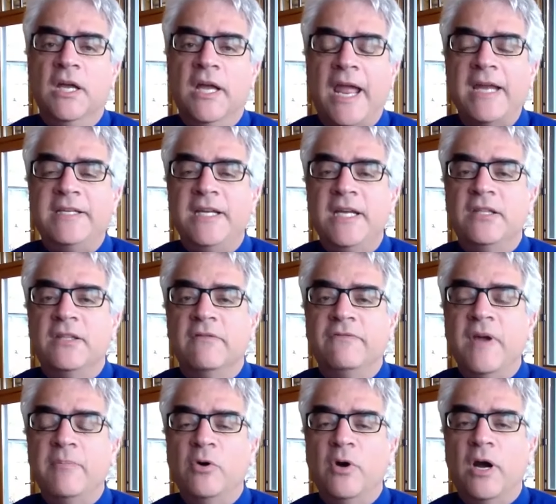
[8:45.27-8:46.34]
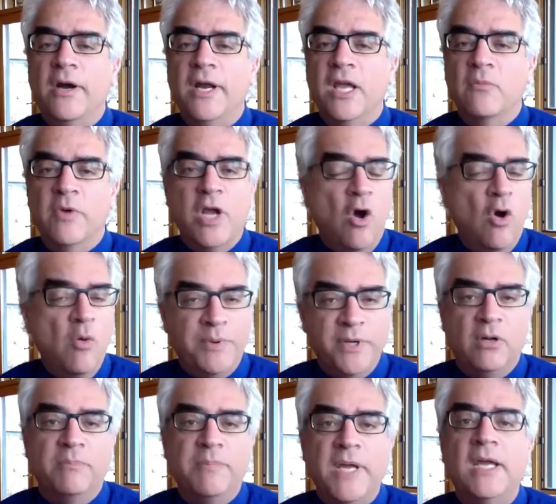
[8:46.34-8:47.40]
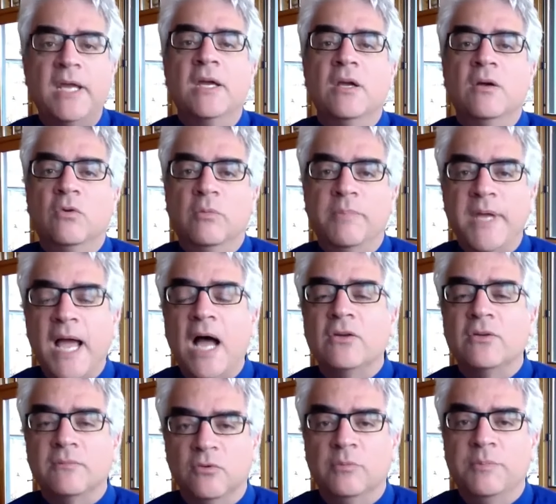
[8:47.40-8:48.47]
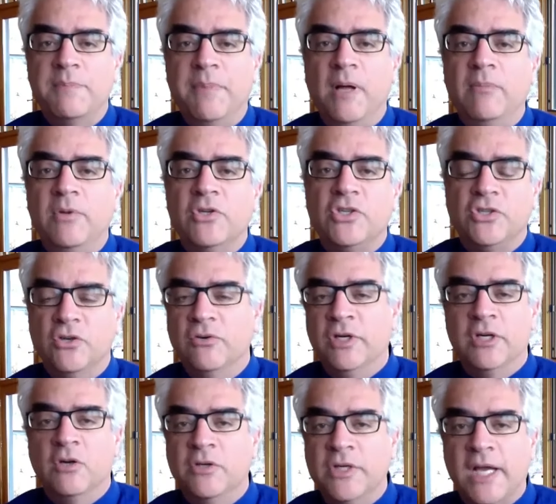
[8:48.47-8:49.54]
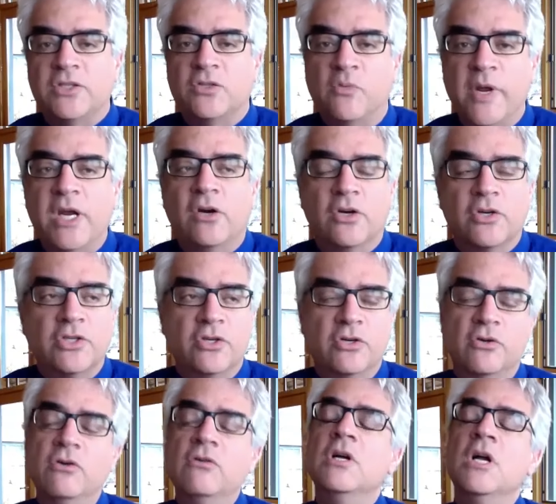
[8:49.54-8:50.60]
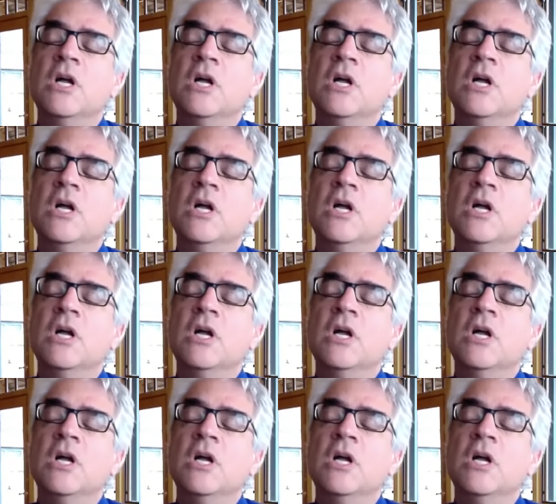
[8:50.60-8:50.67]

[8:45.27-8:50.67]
18th of February, and we hope it'll be will be out will be published soon in you know, next week or two.